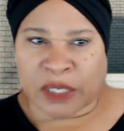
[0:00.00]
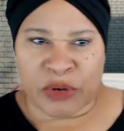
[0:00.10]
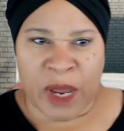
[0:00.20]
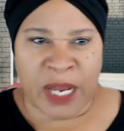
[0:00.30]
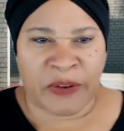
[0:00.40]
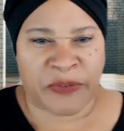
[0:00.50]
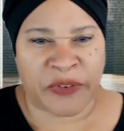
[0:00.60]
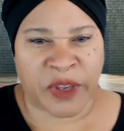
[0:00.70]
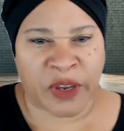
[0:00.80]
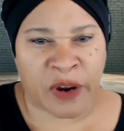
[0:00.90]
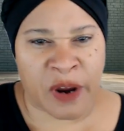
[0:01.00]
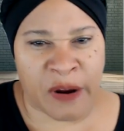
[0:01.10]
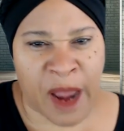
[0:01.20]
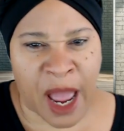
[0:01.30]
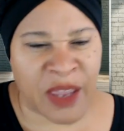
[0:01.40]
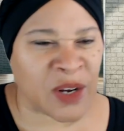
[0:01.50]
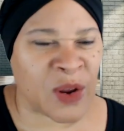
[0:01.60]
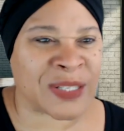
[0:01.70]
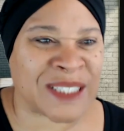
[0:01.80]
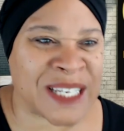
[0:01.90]
trying to figure her out. You
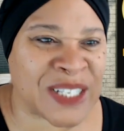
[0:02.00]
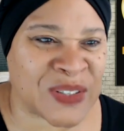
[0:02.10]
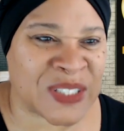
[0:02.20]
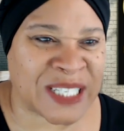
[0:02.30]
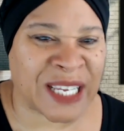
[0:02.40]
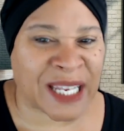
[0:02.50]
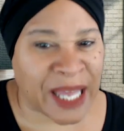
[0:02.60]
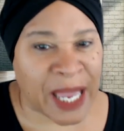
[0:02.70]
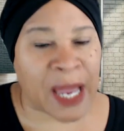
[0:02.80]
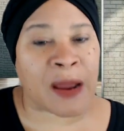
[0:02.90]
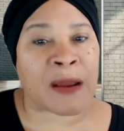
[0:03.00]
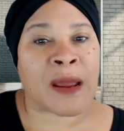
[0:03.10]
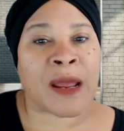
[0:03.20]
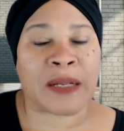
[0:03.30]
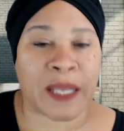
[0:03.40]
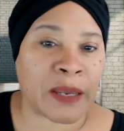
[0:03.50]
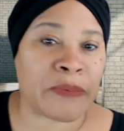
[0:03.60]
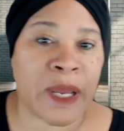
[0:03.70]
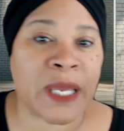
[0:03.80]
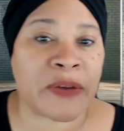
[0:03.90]
know, it's interesting. Claire, they're
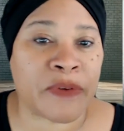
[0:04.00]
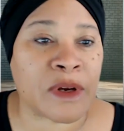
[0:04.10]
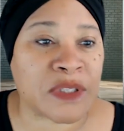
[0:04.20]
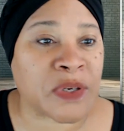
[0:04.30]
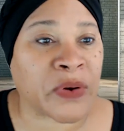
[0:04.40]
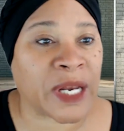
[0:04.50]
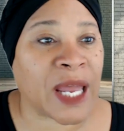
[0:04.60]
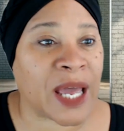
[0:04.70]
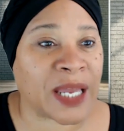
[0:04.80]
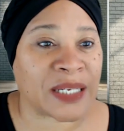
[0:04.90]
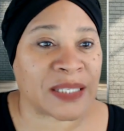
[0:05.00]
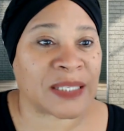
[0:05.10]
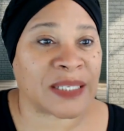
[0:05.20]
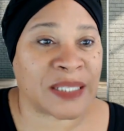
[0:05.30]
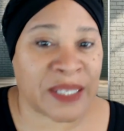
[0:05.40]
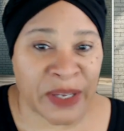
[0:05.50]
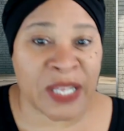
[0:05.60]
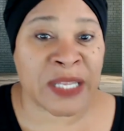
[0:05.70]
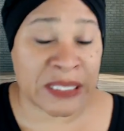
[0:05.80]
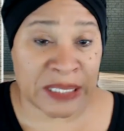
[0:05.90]
getting ready to give her a storyline.
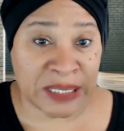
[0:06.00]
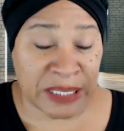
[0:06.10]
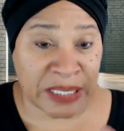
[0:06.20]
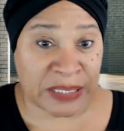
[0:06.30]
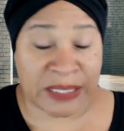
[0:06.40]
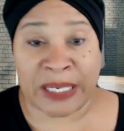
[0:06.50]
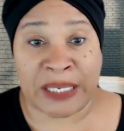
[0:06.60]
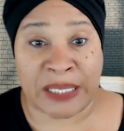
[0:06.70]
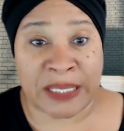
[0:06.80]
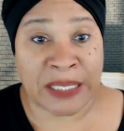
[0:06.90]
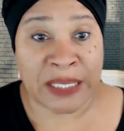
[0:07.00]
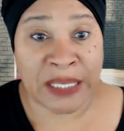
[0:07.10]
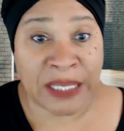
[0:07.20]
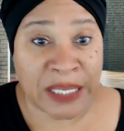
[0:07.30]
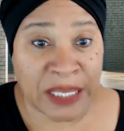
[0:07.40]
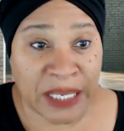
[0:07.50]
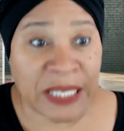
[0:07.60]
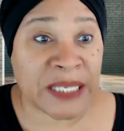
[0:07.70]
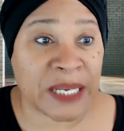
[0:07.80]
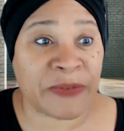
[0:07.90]
They this assistant
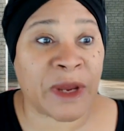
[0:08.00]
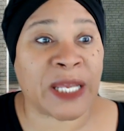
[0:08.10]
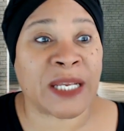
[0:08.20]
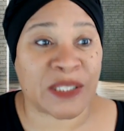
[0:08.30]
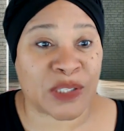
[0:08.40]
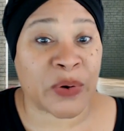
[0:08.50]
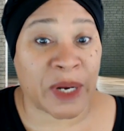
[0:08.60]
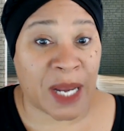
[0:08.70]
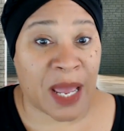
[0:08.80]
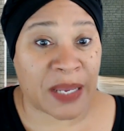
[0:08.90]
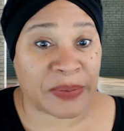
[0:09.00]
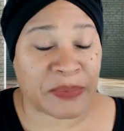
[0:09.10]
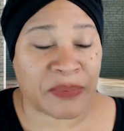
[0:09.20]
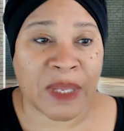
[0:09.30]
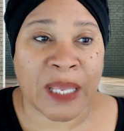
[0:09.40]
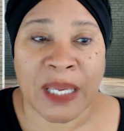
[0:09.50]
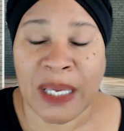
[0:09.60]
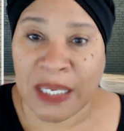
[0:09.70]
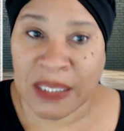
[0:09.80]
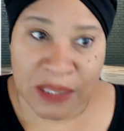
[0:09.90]
is getting ready to get a storyline.
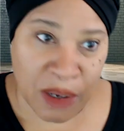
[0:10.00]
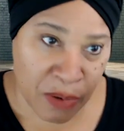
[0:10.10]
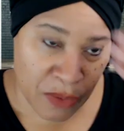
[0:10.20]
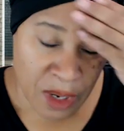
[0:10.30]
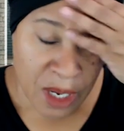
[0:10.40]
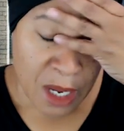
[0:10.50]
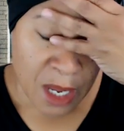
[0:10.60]
So